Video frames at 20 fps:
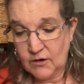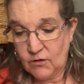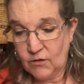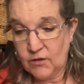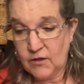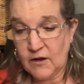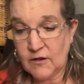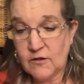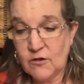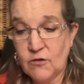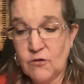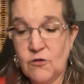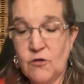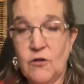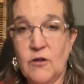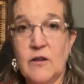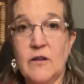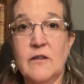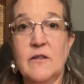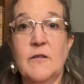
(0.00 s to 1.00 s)
that's your
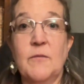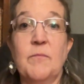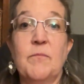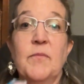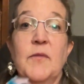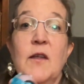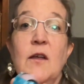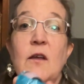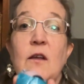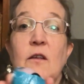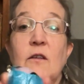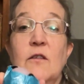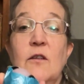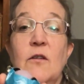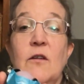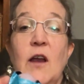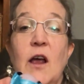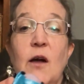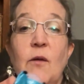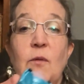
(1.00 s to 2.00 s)
choice. So
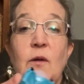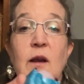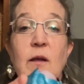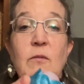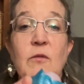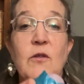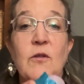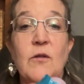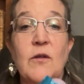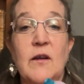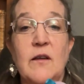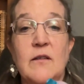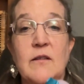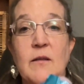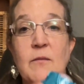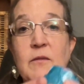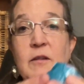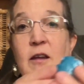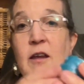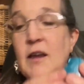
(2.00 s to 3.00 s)
now what I'm doing is
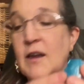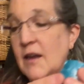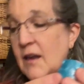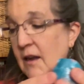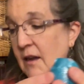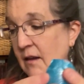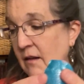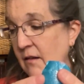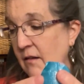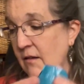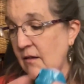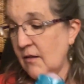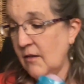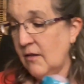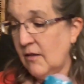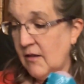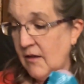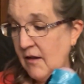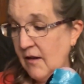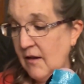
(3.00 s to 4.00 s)
I'm taking
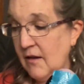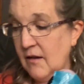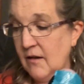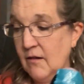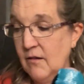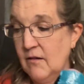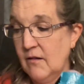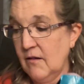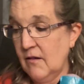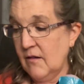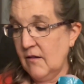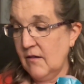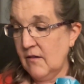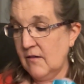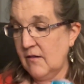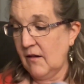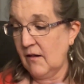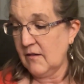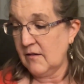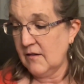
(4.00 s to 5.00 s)
the
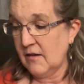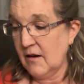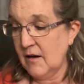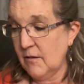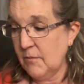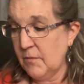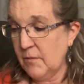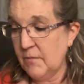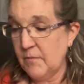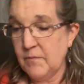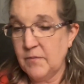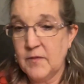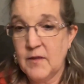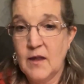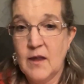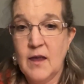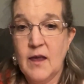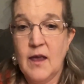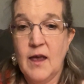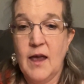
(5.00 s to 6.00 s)
duct tape
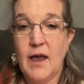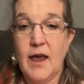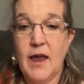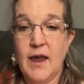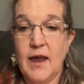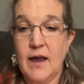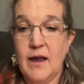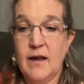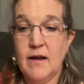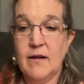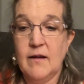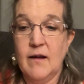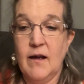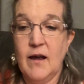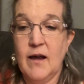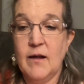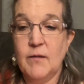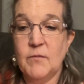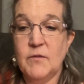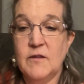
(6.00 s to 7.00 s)
and
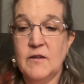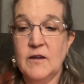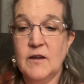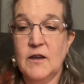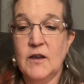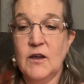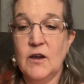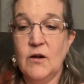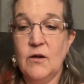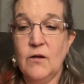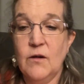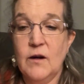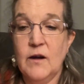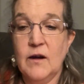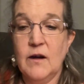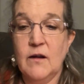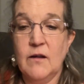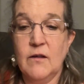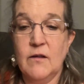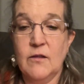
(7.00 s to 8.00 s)
I'm
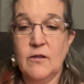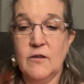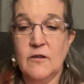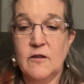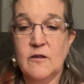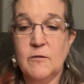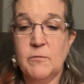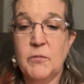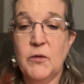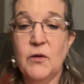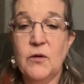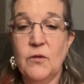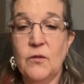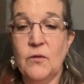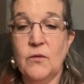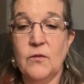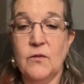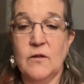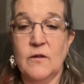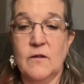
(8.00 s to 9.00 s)
securing the
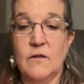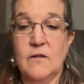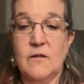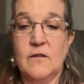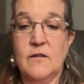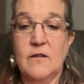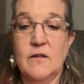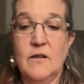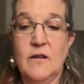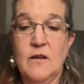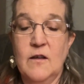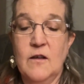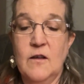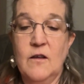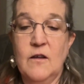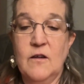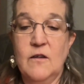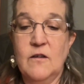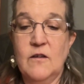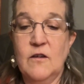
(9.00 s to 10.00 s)
spoons
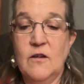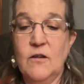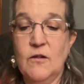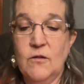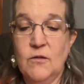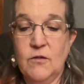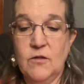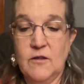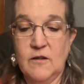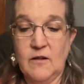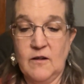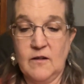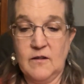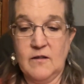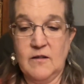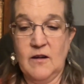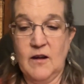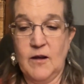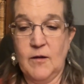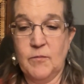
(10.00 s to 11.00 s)
to the duct
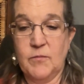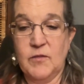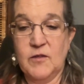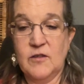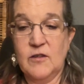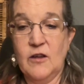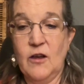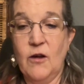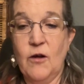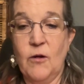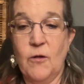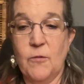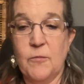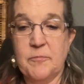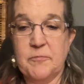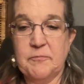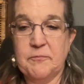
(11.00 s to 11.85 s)
tape. So